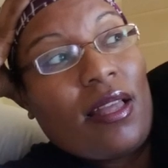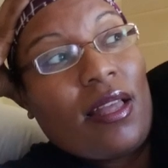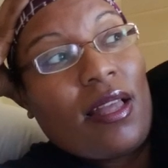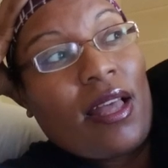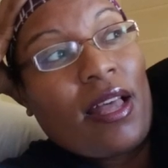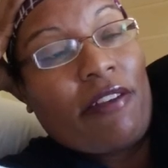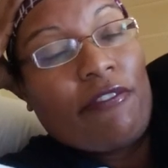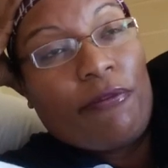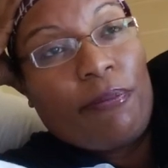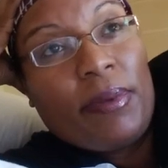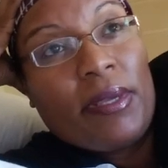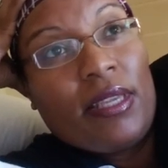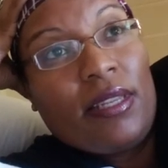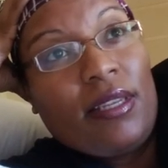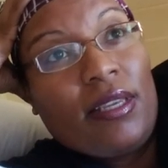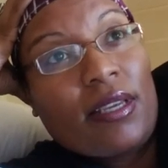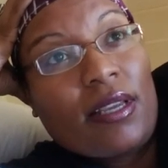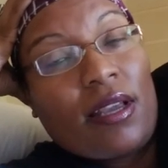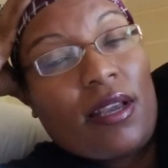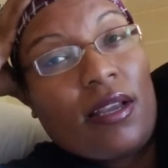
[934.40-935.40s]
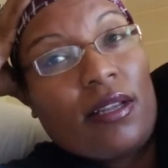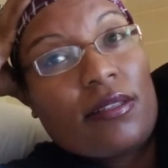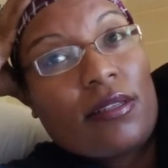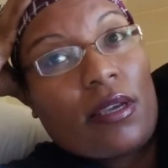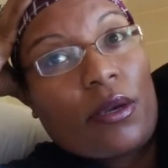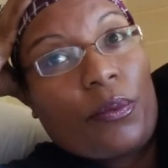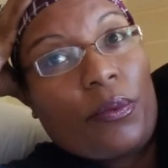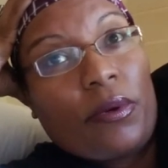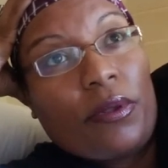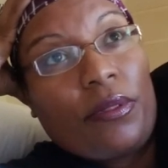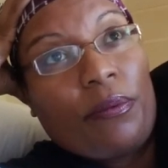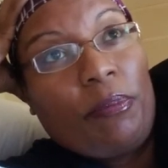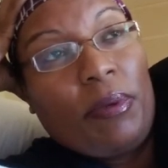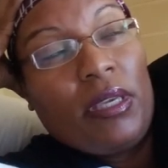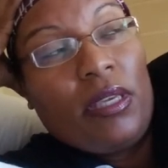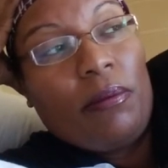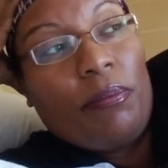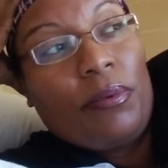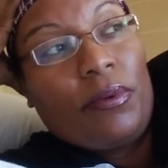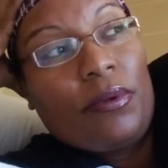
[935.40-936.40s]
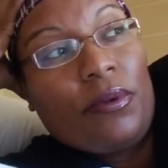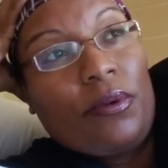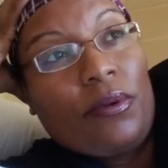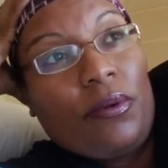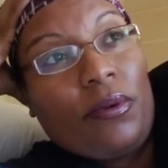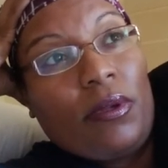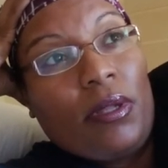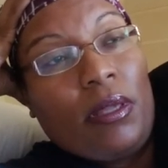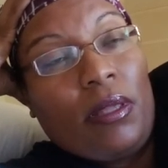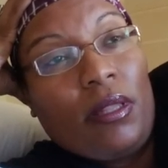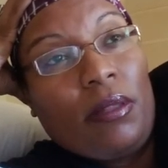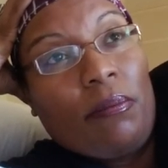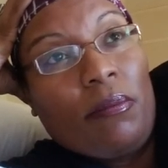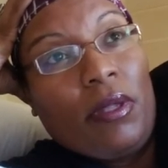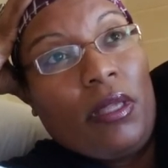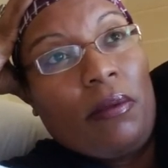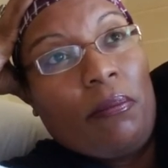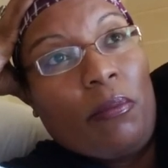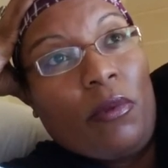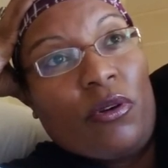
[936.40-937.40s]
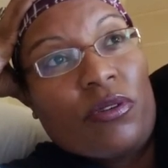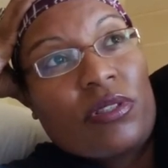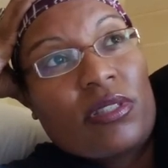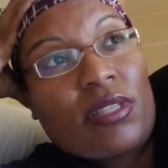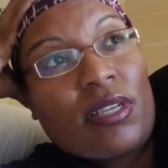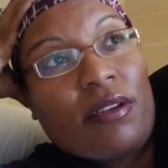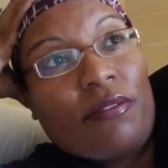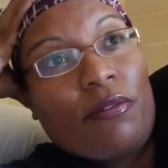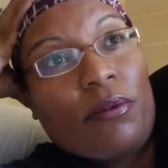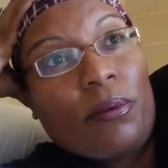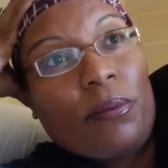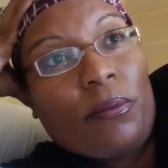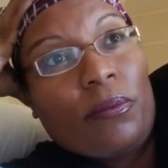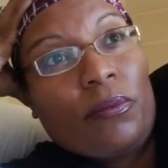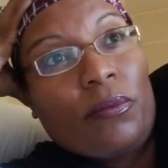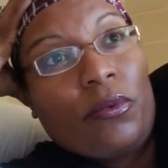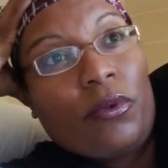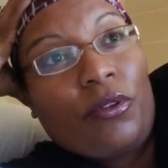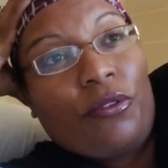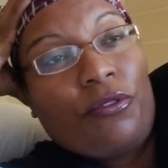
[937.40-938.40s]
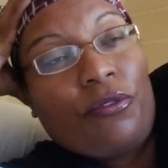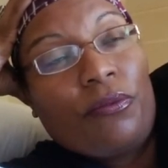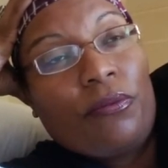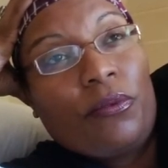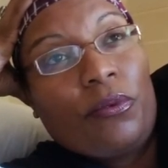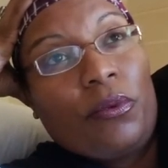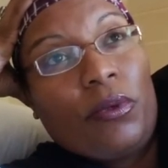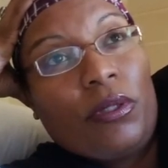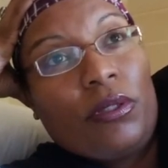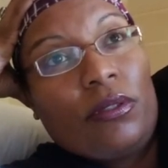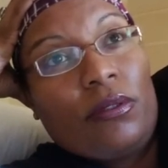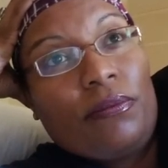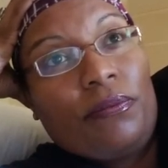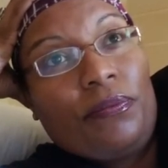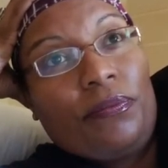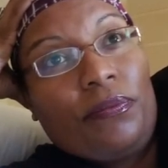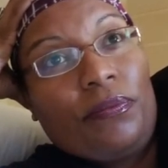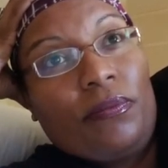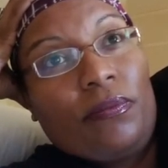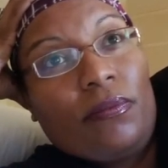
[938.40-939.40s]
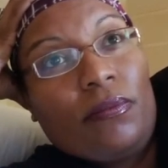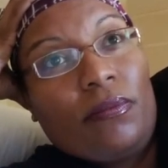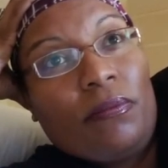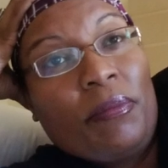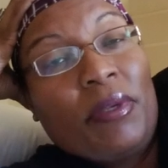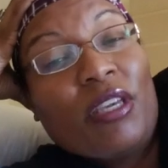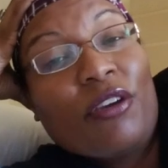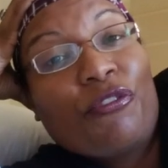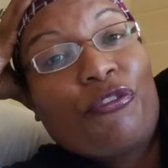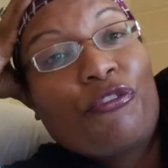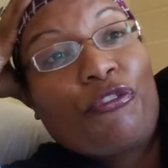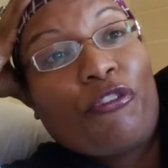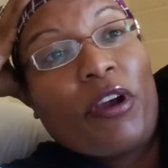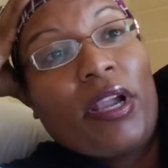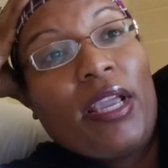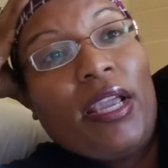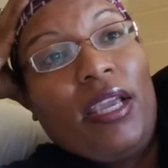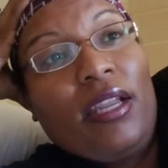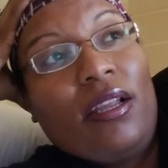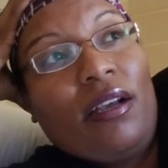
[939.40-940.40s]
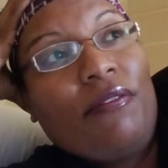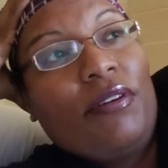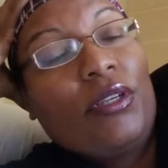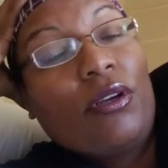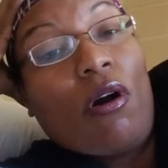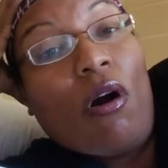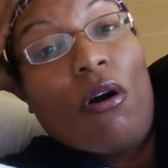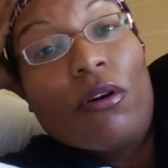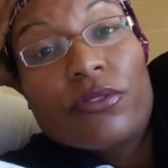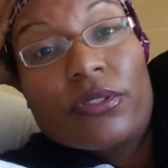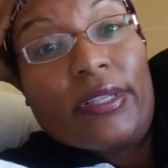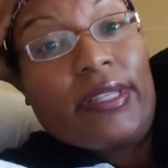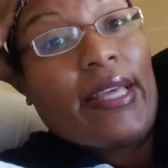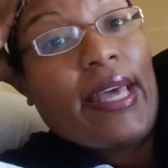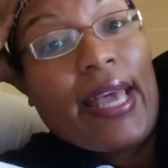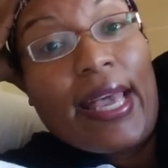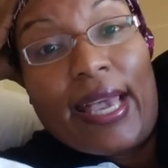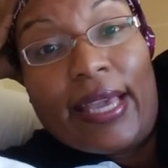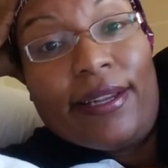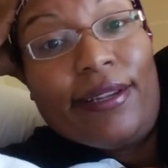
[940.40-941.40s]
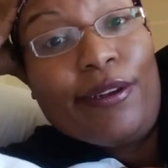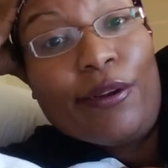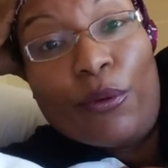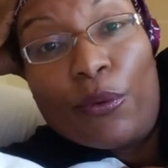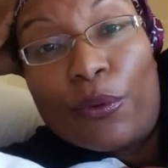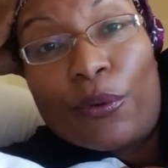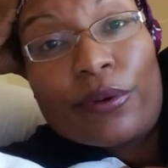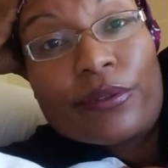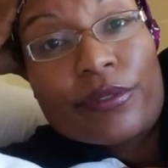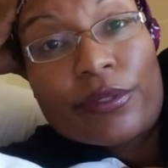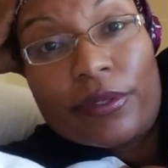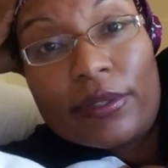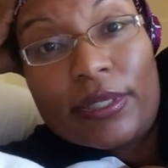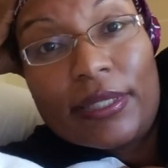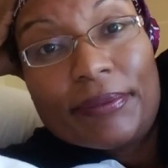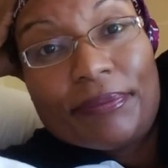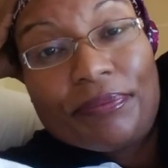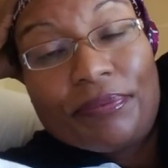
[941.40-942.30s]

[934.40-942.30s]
I've been in contact with people, and most of them would be afraid of an altar that had any horns on it.